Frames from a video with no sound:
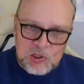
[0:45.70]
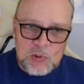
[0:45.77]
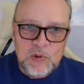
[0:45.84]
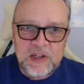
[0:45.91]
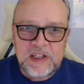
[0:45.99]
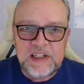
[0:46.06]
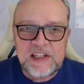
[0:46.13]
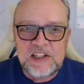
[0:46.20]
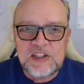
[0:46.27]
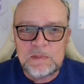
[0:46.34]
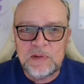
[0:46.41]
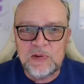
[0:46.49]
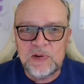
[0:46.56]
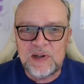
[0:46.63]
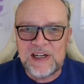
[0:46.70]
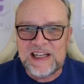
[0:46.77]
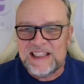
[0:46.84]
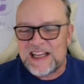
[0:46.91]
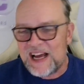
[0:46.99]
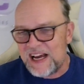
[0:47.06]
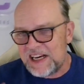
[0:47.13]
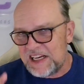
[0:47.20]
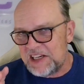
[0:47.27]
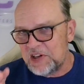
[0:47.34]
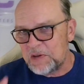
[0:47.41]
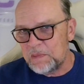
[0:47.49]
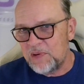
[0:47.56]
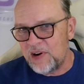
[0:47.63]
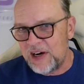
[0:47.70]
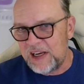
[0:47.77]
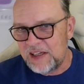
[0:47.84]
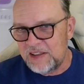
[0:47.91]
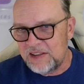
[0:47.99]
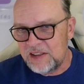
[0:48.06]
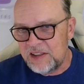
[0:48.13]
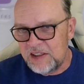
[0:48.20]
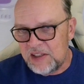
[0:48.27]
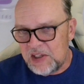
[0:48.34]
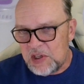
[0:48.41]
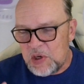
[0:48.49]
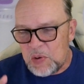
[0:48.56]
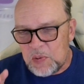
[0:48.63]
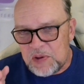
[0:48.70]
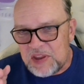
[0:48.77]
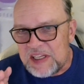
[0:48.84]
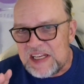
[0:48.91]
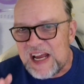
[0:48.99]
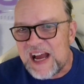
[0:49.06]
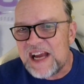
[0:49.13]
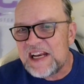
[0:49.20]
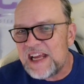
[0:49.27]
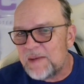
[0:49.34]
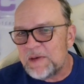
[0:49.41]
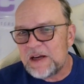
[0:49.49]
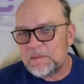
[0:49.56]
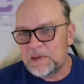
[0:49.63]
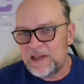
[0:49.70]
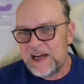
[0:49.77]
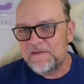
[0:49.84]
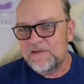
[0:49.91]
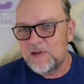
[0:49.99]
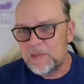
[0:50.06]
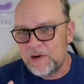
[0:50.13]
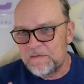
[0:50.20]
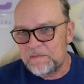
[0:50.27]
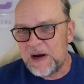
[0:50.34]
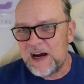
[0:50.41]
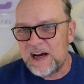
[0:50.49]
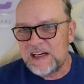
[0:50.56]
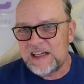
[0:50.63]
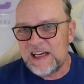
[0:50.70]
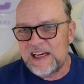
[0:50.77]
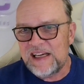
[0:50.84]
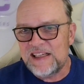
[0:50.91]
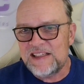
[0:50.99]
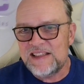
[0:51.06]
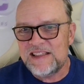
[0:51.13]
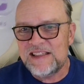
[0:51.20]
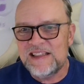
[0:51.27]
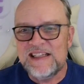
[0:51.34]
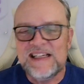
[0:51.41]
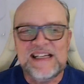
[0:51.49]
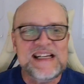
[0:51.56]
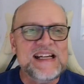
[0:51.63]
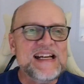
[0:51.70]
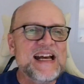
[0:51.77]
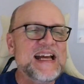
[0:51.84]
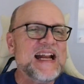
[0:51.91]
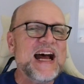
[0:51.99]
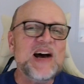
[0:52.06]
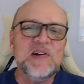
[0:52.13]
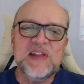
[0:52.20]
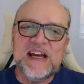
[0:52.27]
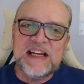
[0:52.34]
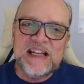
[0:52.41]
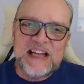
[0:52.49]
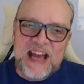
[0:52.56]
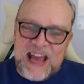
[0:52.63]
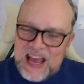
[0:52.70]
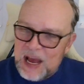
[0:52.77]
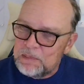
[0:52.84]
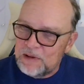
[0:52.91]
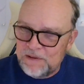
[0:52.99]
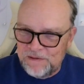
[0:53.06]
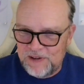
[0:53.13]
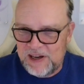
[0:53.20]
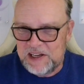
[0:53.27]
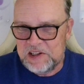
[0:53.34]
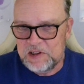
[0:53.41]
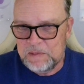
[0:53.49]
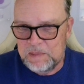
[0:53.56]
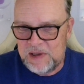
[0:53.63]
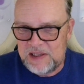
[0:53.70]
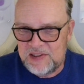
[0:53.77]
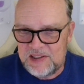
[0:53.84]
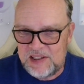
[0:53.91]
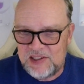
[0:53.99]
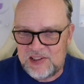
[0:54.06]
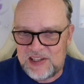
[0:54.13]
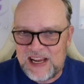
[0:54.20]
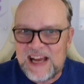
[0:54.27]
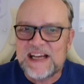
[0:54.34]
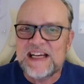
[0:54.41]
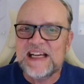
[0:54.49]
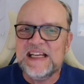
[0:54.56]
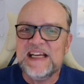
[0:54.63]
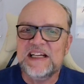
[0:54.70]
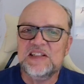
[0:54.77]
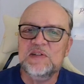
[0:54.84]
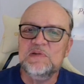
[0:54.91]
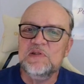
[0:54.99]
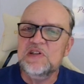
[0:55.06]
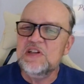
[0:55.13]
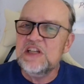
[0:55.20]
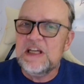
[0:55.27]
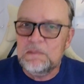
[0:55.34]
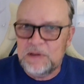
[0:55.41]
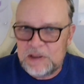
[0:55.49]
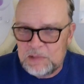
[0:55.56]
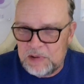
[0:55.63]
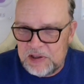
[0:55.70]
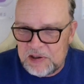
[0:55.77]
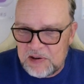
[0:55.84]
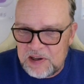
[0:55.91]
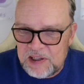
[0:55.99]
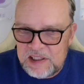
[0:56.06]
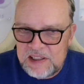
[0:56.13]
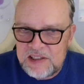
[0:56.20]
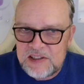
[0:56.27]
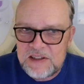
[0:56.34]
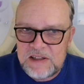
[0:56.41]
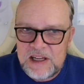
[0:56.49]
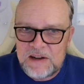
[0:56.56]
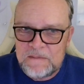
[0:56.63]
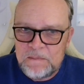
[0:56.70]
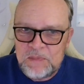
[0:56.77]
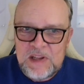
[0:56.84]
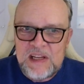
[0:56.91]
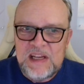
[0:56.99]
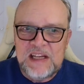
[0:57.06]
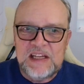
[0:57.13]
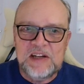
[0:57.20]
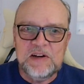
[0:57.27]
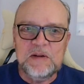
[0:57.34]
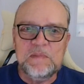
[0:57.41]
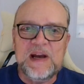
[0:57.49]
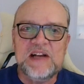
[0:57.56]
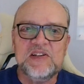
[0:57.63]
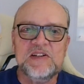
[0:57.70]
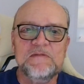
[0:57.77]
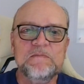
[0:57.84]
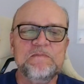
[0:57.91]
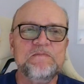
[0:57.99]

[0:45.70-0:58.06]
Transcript: we're going to explore aligning your brand with the dynamic platform of podcasts and how that can amplify your message and connect you deeply with your audience. Now, you know, imagine